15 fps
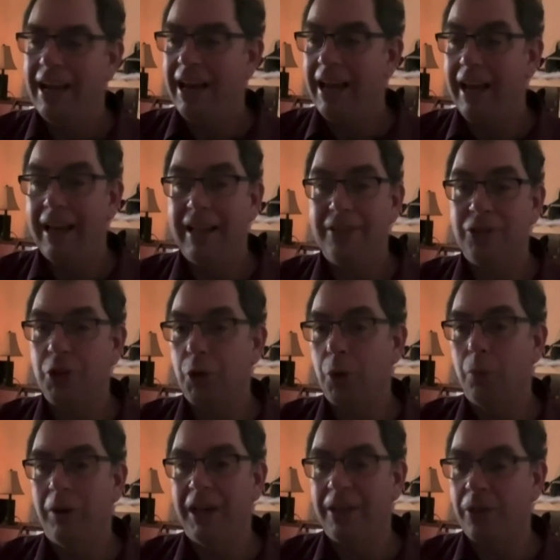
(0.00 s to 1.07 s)
And you know
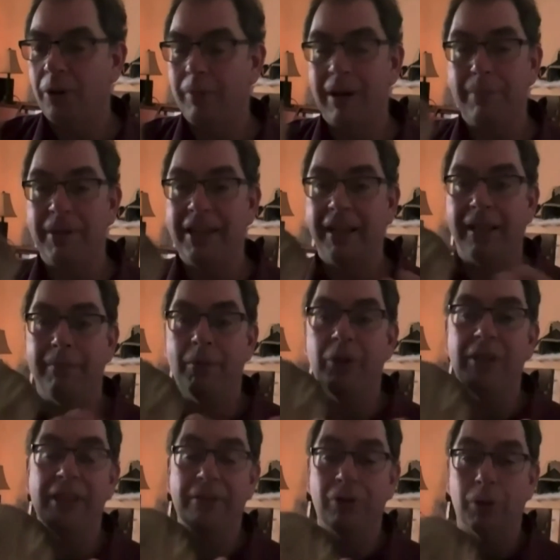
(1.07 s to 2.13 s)
what? There might be a
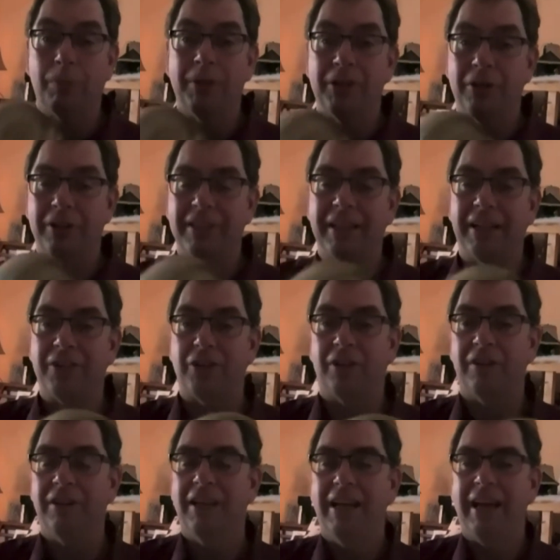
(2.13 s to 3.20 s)
community group in your
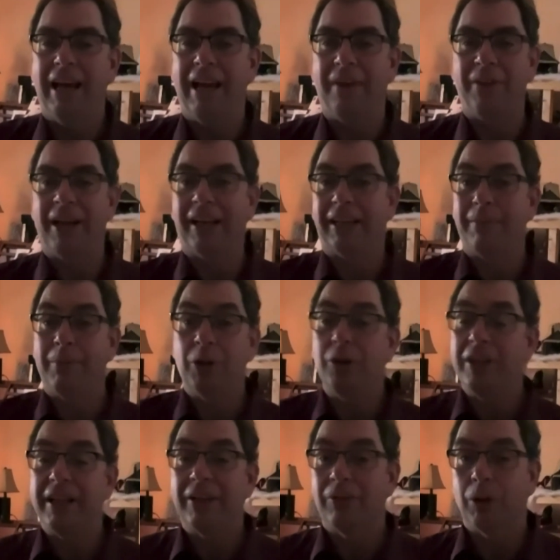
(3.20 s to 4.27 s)
section, and that
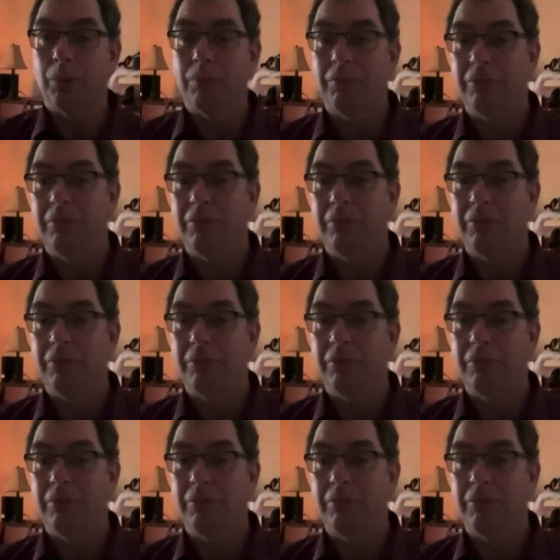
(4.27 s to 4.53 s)
community group,